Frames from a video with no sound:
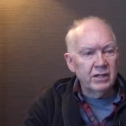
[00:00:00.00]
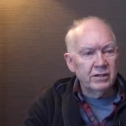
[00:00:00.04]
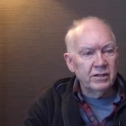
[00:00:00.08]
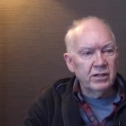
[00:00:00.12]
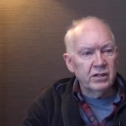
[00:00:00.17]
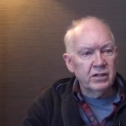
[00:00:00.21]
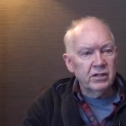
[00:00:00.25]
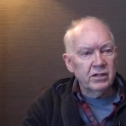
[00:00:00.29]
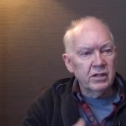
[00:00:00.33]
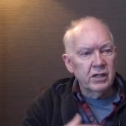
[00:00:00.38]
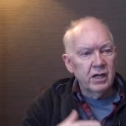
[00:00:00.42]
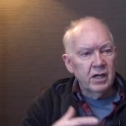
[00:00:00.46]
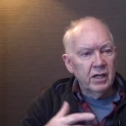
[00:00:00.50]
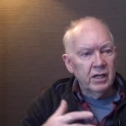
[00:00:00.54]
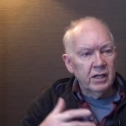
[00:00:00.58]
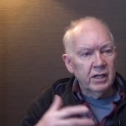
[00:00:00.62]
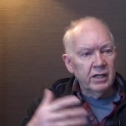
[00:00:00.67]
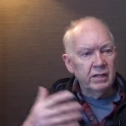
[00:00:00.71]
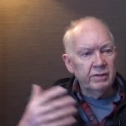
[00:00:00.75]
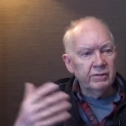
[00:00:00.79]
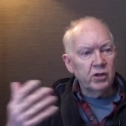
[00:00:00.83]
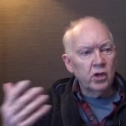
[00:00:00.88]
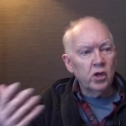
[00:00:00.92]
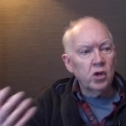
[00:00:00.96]
this
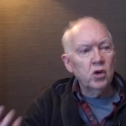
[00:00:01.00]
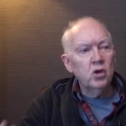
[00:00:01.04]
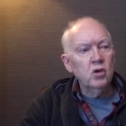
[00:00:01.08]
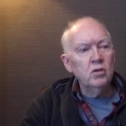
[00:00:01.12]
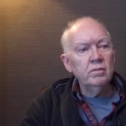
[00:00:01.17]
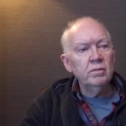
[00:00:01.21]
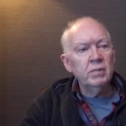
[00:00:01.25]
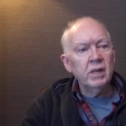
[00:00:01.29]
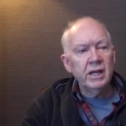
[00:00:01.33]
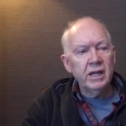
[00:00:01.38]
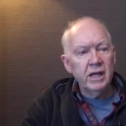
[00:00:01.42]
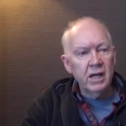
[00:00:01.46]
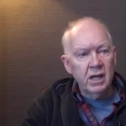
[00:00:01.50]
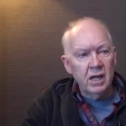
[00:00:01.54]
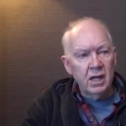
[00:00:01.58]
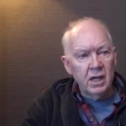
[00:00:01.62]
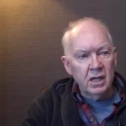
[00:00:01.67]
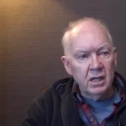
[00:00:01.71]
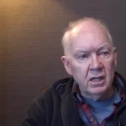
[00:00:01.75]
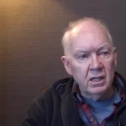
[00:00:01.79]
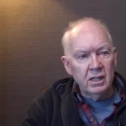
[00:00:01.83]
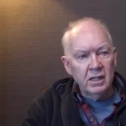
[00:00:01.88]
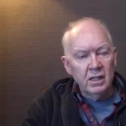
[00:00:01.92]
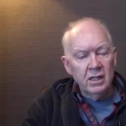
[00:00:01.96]
kind of
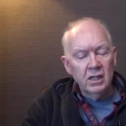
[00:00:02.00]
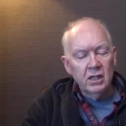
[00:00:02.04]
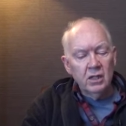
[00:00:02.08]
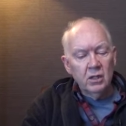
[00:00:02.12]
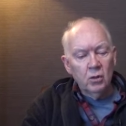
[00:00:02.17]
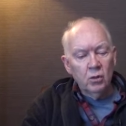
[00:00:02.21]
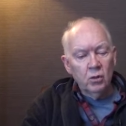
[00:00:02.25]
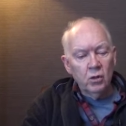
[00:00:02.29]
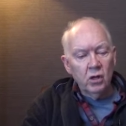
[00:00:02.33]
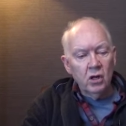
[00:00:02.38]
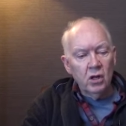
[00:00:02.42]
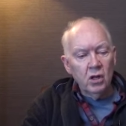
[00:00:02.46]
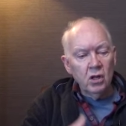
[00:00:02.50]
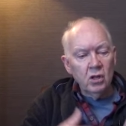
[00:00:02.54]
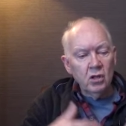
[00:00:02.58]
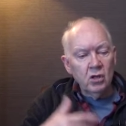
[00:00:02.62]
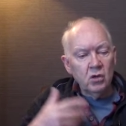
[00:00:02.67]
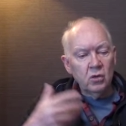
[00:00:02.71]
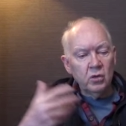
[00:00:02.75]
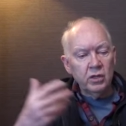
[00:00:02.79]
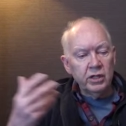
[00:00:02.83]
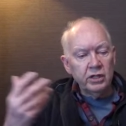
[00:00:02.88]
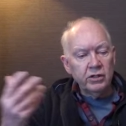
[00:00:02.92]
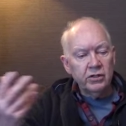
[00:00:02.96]
kumbaya. We're all
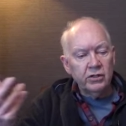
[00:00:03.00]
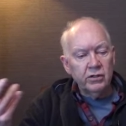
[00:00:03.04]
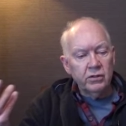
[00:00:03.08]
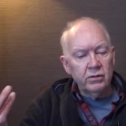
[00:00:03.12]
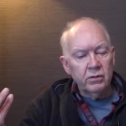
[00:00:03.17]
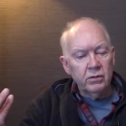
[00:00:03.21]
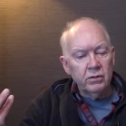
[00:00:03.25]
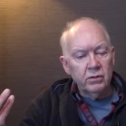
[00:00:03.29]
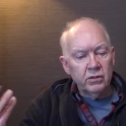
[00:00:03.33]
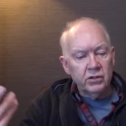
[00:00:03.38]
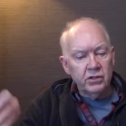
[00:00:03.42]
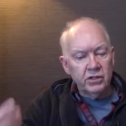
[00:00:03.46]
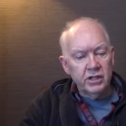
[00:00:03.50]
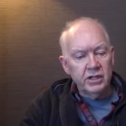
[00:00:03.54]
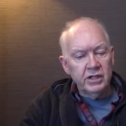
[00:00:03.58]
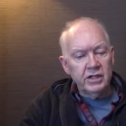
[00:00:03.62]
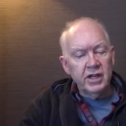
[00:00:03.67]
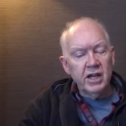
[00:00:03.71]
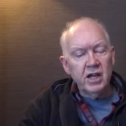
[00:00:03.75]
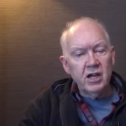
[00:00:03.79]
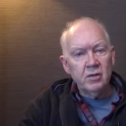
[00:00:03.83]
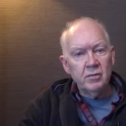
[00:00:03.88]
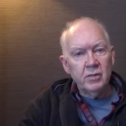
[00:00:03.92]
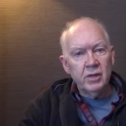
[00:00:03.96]
going to sit
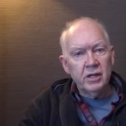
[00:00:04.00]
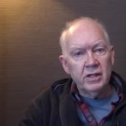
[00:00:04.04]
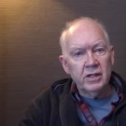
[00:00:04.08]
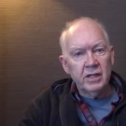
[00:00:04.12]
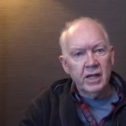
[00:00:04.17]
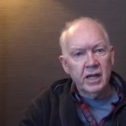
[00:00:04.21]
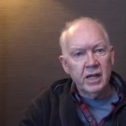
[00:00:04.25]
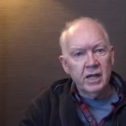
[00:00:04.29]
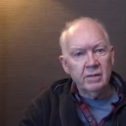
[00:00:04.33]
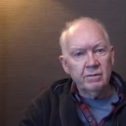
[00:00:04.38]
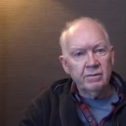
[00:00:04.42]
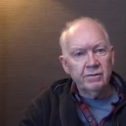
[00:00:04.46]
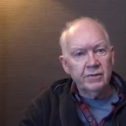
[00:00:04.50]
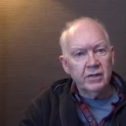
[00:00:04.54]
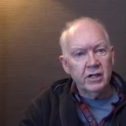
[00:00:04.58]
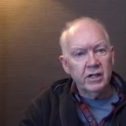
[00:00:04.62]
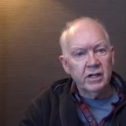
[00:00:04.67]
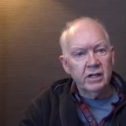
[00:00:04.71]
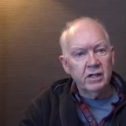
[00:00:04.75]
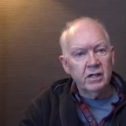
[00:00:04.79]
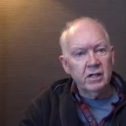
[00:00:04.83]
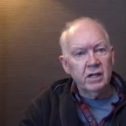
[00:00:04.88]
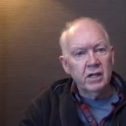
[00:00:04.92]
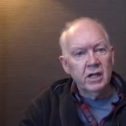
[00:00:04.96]
down by the
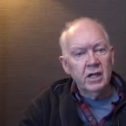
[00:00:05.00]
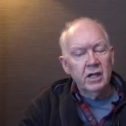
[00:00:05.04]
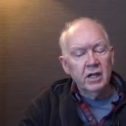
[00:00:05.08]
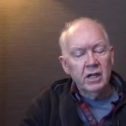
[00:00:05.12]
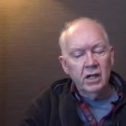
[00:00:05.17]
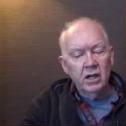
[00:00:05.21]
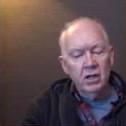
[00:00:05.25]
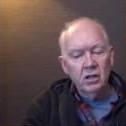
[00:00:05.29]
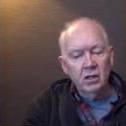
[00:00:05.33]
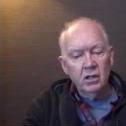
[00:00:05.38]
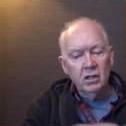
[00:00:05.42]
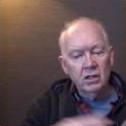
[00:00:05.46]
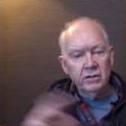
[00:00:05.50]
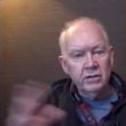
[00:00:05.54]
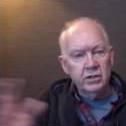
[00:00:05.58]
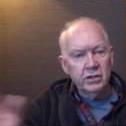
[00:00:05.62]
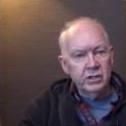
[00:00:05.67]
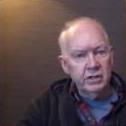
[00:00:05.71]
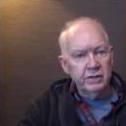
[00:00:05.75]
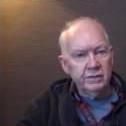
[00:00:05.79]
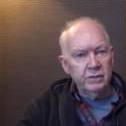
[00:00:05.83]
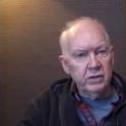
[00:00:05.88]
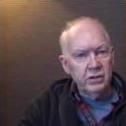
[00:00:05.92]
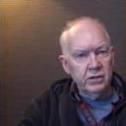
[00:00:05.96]
campfire and all our
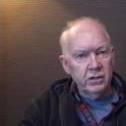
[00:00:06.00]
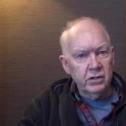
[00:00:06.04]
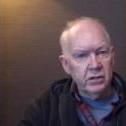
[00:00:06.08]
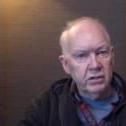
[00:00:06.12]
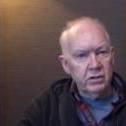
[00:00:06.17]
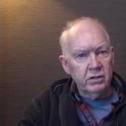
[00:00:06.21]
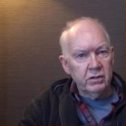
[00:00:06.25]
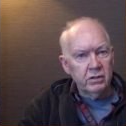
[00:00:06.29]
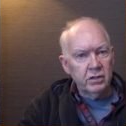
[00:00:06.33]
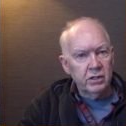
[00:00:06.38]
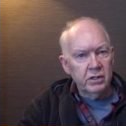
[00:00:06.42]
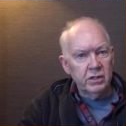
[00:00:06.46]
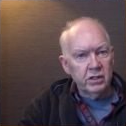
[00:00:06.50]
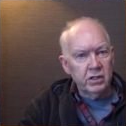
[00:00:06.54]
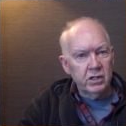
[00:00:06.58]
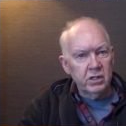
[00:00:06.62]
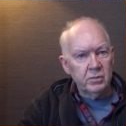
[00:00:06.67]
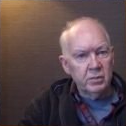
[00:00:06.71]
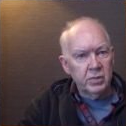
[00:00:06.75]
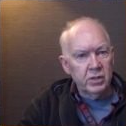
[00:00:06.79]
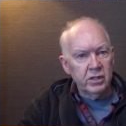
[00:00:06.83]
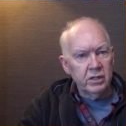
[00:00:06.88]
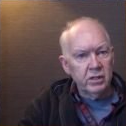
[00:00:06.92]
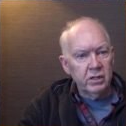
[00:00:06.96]
differences are going to
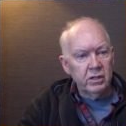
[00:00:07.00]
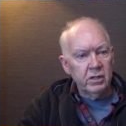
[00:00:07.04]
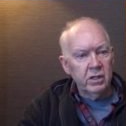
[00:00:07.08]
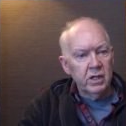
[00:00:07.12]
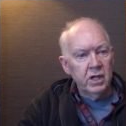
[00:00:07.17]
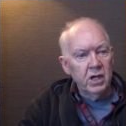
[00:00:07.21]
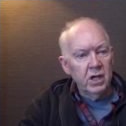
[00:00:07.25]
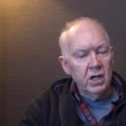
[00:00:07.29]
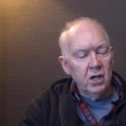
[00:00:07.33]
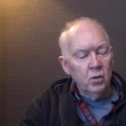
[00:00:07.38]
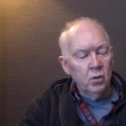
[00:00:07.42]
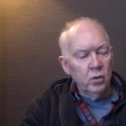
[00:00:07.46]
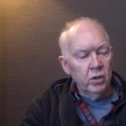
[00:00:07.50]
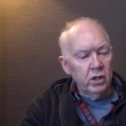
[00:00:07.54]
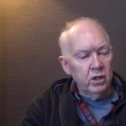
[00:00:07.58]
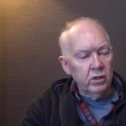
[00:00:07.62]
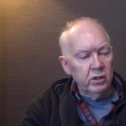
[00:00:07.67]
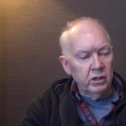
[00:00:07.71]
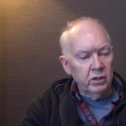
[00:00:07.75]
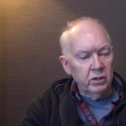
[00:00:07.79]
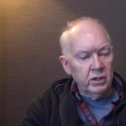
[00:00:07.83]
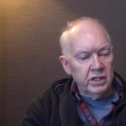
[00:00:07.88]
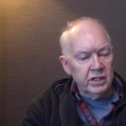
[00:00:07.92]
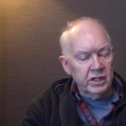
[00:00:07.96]
disappear. We're
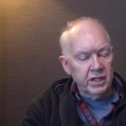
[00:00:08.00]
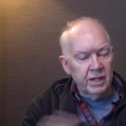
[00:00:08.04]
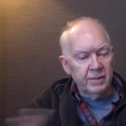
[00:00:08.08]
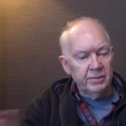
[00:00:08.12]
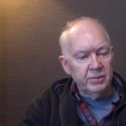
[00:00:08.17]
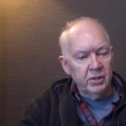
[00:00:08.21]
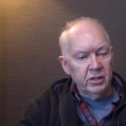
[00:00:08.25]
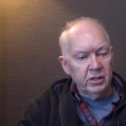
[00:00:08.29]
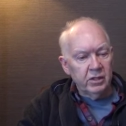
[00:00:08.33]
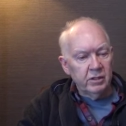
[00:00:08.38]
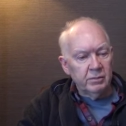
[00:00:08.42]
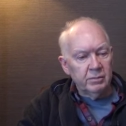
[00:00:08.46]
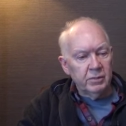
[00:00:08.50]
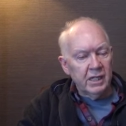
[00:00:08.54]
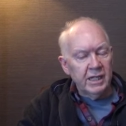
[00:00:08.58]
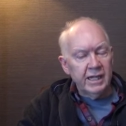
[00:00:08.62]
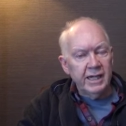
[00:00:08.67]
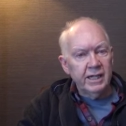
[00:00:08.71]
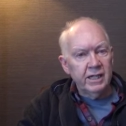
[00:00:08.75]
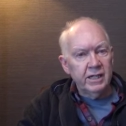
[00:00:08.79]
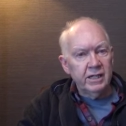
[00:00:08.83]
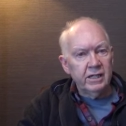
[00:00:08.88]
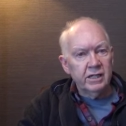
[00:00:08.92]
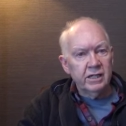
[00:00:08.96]
going to accept that the
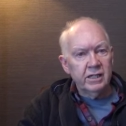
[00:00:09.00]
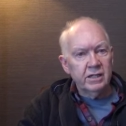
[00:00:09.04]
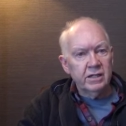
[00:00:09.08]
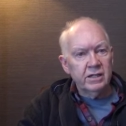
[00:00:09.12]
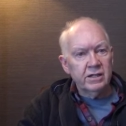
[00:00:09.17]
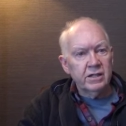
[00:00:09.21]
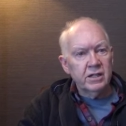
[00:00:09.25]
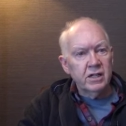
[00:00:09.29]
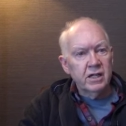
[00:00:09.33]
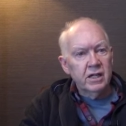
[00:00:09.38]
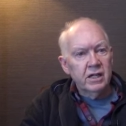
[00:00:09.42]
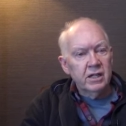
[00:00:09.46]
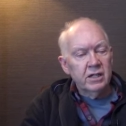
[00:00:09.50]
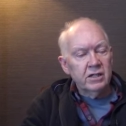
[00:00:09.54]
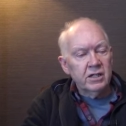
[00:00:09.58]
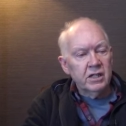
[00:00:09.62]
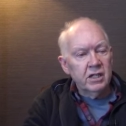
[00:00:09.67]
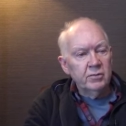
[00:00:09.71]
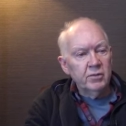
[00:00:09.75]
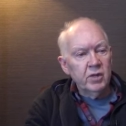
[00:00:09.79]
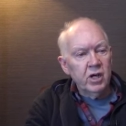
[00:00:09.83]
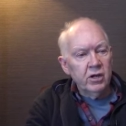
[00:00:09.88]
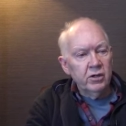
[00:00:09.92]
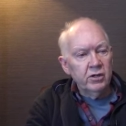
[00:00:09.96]
planet is
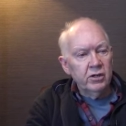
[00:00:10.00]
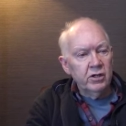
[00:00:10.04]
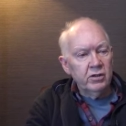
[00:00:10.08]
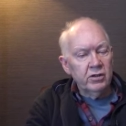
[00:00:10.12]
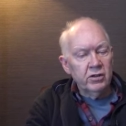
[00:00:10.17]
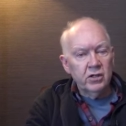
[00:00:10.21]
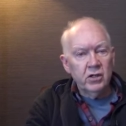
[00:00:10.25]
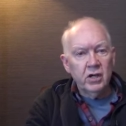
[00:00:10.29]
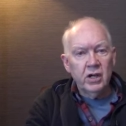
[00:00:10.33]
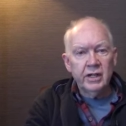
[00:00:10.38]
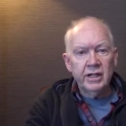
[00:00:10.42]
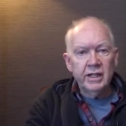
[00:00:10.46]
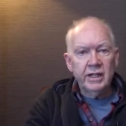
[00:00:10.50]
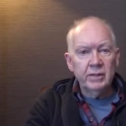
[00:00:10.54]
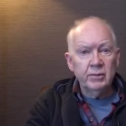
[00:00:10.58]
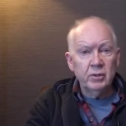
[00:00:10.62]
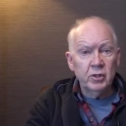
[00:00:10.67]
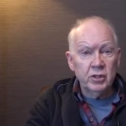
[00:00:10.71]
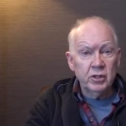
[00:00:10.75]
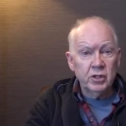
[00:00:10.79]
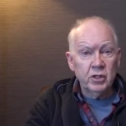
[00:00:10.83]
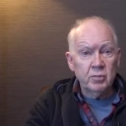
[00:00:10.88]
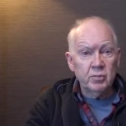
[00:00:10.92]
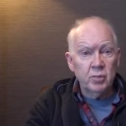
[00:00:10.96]
somehow or another not able
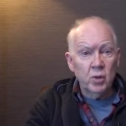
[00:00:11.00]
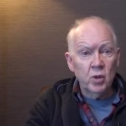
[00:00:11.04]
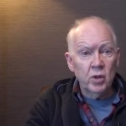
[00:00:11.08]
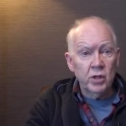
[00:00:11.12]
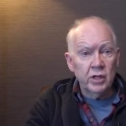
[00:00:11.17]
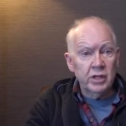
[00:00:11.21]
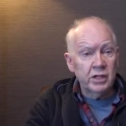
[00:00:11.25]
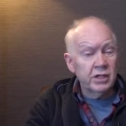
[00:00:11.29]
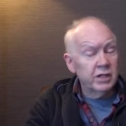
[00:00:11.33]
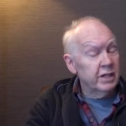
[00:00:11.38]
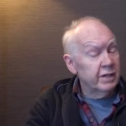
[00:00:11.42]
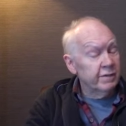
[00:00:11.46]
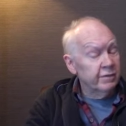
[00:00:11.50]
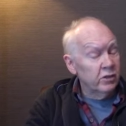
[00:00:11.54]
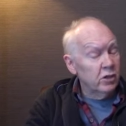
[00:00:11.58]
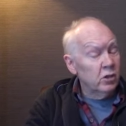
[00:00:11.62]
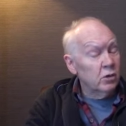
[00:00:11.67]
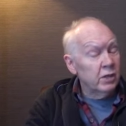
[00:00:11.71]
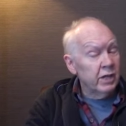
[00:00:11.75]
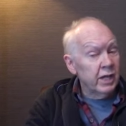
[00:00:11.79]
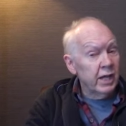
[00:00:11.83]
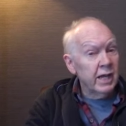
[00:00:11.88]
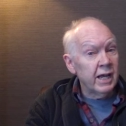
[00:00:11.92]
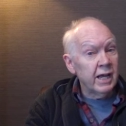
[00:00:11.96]
to support us, even
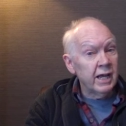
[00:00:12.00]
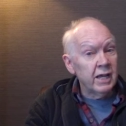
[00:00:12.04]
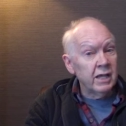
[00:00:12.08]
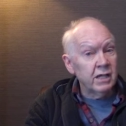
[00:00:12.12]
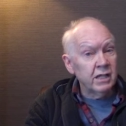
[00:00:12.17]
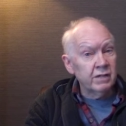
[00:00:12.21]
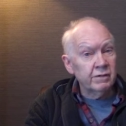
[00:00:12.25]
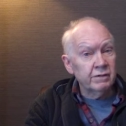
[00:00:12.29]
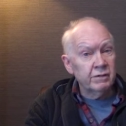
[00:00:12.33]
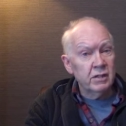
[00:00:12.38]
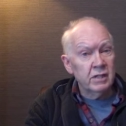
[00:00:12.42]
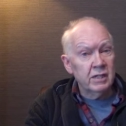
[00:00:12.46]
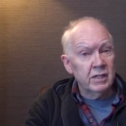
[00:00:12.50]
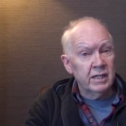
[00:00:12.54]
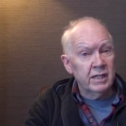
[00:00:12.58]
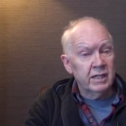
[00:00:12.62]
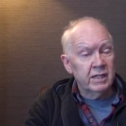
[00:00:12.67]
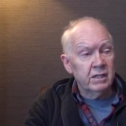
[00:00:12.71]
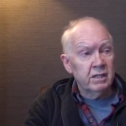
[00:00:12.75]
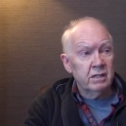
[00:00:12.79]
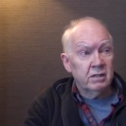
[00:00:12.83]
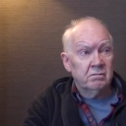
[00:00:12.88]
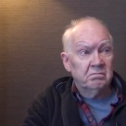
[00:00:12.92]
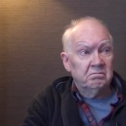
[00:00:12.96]
though it has for the
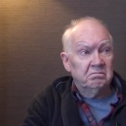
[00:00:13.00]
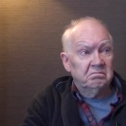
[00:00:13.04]
last,